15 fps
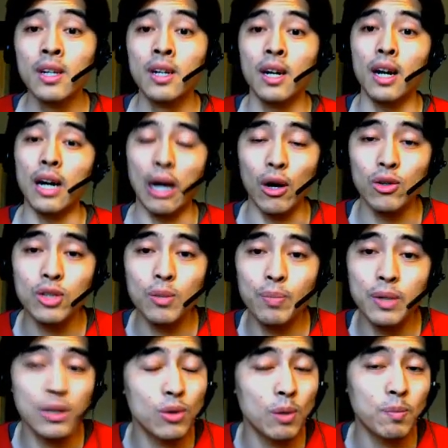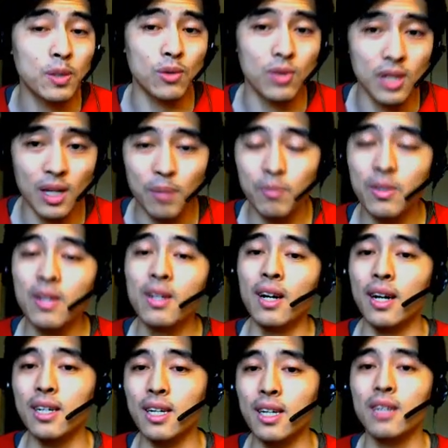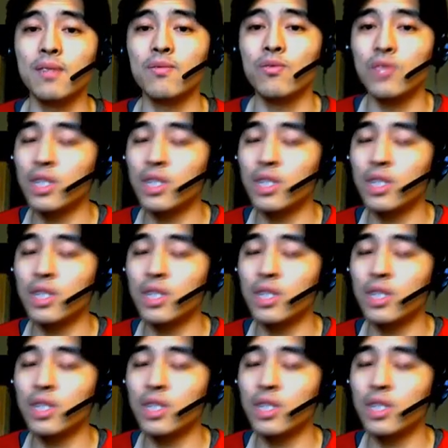Uh, I also put Crypto Tim again.